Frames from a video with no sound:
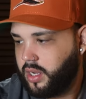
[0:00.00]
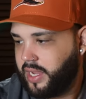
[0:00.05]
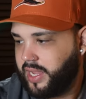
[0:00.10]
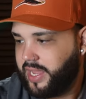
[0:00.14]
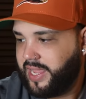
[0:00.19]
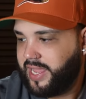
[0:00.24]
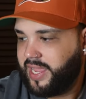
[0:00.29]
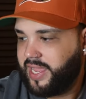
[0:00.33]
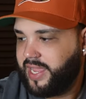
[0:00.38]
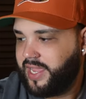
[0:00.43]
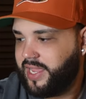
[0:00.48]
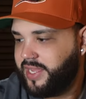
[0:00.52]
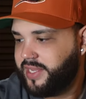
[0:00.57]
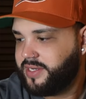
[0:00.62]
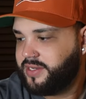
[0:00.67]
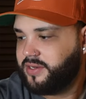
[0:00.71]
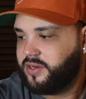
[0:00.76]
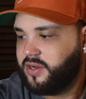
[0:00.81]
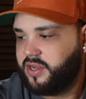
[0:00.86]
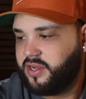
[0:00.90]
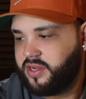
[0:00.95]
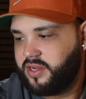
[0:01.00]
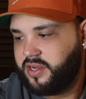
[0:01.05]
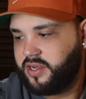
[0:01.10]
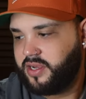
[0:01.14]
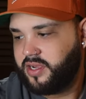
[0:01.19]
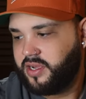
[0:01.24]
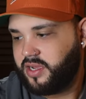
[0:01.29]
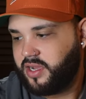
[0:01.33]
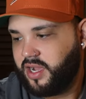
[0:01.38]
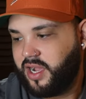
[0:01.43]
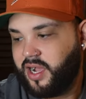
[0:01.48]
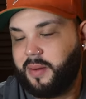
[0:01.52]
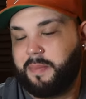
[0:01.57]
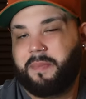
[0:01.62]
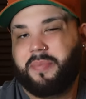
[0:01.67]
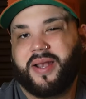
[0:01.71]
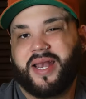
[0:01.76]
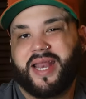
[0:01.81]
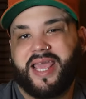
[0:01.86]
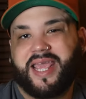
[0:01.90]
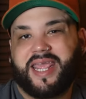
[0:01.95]
And a
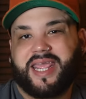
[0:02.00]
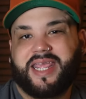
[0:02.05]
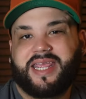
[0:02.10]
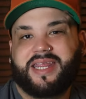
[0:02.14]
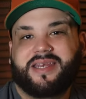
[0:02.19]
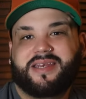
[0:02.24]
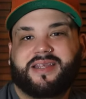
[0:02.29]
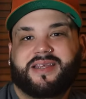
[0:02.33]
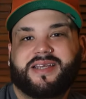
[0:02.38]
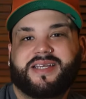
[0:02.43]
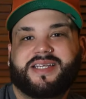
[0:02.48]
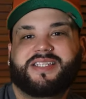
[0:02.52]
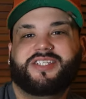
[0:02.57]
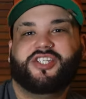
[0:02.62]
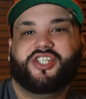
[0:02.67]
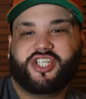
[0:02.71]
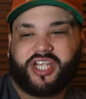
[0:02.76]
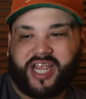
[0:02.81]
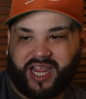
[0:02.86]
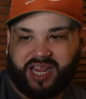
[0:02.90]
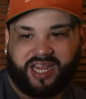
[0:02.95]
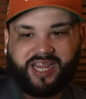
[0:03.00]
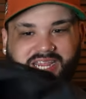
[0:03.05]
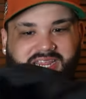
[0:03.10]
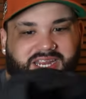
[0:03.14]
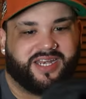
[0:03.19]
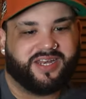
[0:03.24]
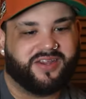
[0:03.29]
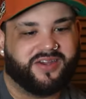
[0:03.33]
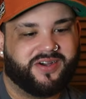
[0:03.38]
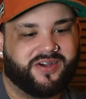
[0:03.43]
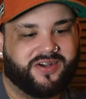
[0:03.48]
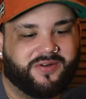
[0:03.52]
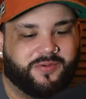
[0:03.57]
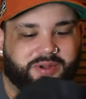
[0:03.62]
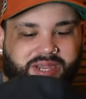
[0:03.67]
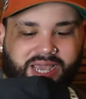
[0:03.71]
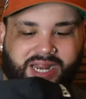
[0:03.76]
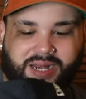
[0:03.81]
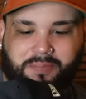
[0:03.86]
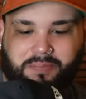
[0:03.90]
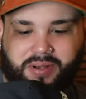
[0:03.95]
plain Jane, y'all.
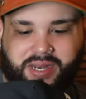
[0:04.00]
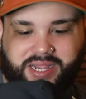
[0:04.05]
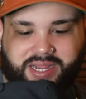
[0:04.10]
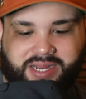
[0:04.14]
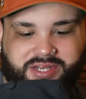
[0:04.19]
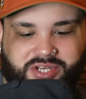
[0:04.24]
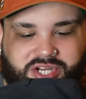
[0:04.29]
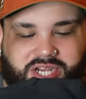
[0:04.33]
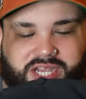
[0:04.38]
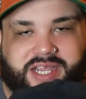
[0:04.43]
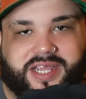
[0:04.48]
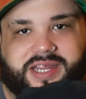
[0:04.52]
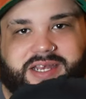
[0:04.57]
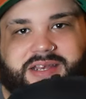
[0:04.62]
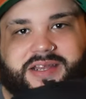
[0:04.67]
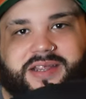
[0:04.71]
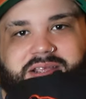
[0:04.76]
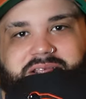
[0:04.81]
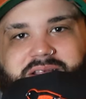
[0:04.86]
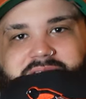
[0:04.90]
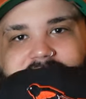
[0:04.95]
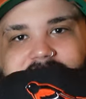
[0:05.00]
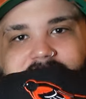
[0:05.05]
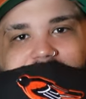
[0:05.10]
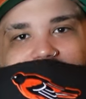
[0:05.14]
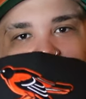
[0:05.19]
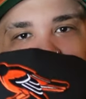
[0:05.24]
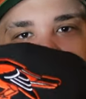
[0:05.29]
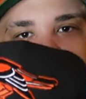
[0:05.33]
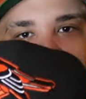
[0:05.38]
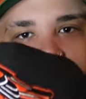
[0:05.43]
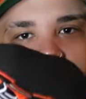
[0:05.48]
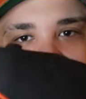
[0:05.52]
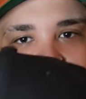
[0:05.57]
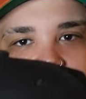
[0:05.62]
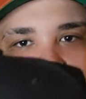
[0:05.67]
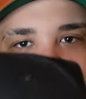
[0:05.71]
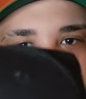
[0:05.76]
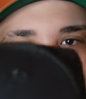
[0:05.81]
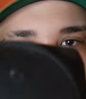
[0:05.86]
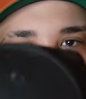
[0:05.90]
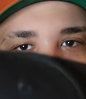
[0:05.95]
We got a plain Jane.
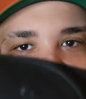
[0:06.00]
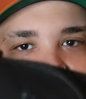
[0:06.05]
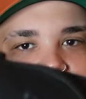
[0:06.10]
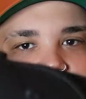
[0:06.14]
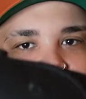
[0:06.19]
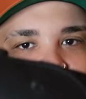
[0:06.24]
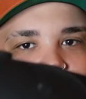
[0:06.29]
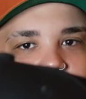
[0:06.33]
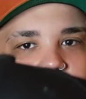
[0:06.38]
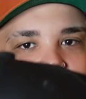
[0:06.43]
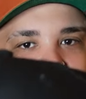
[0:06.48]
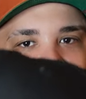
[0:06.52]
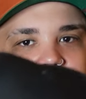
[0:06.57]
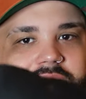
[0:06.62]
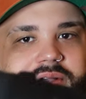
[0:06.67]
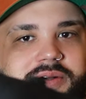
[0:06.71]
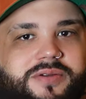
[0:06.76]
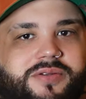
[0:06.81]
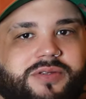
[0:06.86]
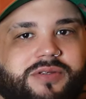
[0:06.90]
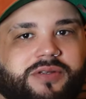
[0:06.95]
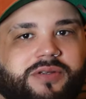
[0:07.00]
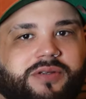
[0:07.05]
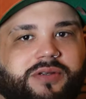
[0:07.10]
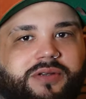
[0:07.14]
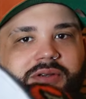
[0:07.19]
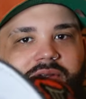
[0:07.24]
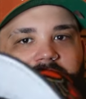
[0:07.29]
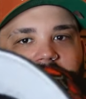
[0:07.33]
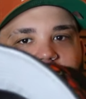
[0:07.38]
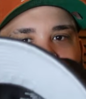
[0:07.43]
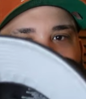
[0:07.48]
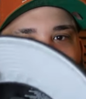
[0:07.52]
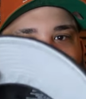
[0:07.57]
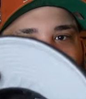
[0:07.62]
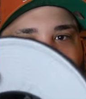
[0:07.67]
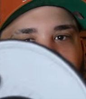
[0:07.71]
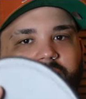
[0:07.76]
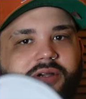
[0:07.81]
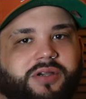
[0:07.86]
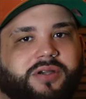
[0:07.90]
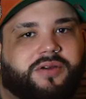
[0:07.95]
Boom. Baltimore Orioles.
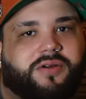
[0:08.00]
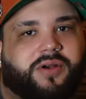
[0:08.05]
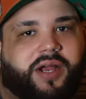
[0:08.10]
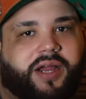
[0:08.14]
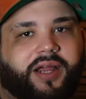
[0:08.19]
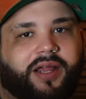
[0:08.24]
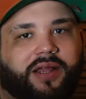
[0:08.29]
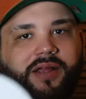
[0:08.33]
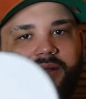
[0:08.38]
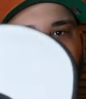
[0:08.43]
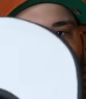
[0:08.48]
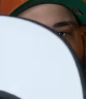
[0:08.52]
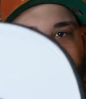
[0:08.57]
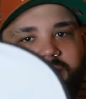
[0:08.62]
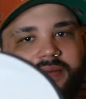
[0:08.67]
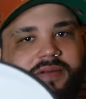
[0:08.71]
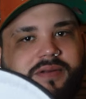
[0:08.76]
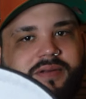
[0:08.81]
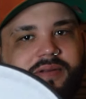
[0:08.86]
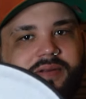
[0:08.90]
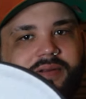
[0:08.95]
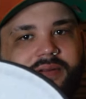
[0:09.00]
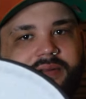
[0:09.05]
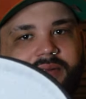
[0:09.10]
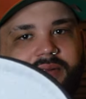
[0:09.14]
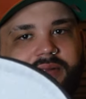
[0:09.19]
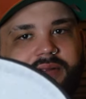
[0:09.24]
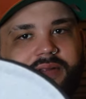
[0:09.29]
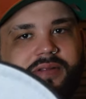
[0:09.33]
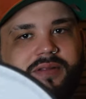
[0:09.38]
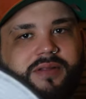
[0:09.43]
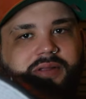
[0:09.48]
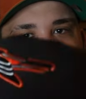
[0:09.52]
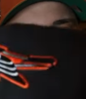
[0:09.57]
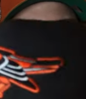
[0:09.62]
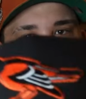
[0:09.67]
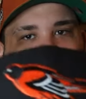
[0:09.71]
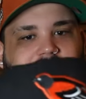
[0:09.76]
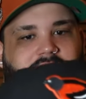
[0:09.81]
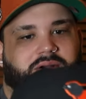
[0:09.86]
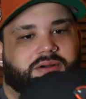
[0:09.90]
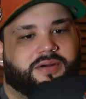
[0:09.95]
Good gray. There
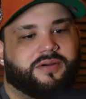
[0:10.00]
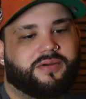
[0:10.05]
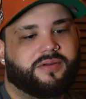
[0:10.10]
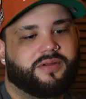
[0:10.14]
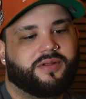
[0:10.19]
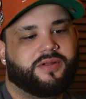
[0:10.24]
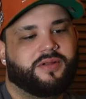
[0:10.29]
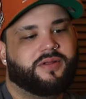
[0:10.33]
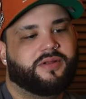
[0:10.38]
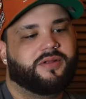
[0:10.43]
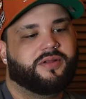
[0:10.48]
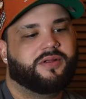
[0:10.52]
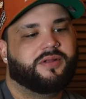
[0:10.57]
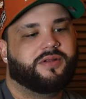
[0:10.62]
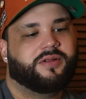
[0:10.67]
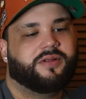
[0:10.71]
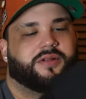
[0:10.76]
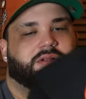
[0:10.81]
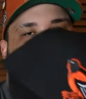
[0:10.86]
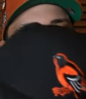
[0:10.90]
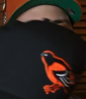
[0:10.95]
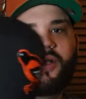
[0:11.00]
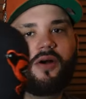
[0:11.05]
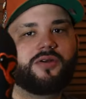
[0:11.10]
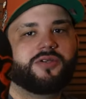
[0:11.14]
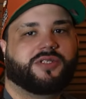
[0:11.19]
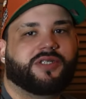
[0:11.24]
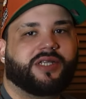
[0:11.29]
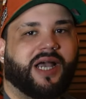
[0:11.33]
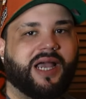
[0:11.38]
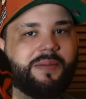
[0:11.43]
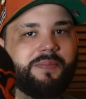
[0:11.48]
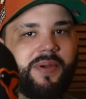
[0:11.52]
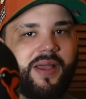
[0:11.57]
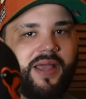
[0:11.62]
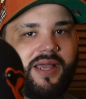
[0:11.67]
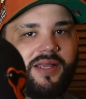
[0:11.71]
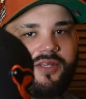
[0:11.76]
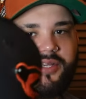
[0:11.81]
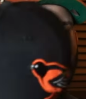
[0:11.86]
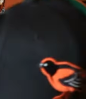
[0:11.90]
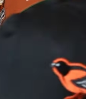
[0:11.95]
y'all go. No side
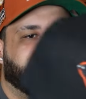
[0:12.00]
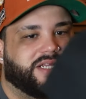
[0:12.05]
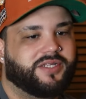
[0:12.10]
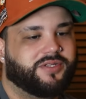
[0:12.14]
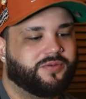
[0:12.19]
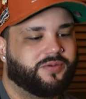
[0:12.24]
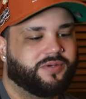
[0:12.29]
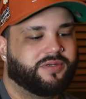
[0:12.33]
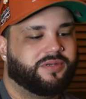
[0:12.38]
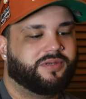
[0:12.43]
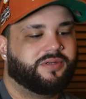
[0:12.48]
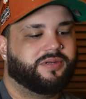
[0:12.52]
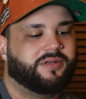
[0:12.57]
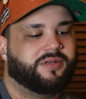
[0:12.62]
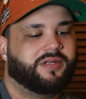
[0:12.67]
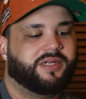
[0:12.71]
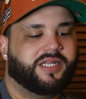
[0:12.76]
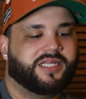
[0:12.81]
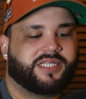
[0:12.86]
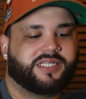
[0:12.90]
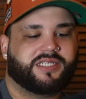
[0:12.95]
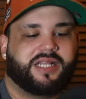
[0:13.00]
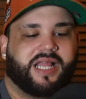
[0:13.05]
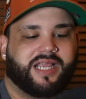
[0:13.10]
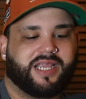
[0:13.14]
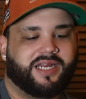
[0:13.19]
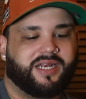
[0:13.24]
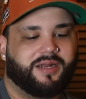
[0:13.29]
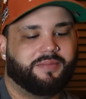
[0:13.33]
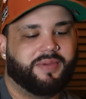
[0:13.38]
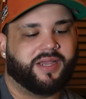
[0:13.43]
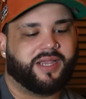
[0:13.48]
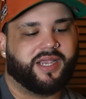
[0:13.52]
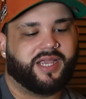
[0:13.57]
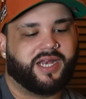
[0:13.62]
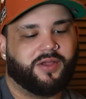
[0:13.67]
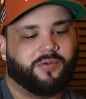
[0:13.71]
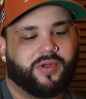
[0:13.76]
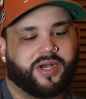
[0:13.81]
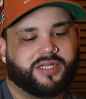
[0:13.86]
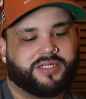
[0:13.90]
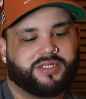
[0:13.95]
patch on this one. This is like in the
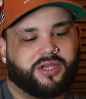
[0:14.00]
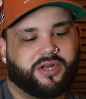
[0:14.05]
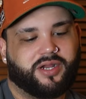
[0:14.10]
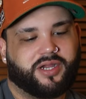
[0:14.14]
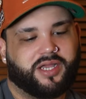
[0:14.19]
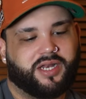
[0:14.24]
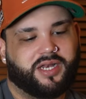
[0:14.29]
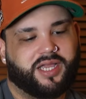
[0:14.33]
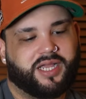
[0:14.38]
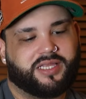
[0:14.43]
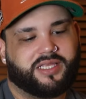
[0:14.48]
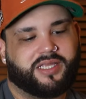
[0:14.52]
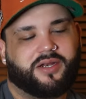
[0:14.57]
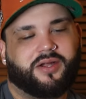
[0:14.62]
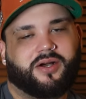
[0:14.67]
beginning when I started collecting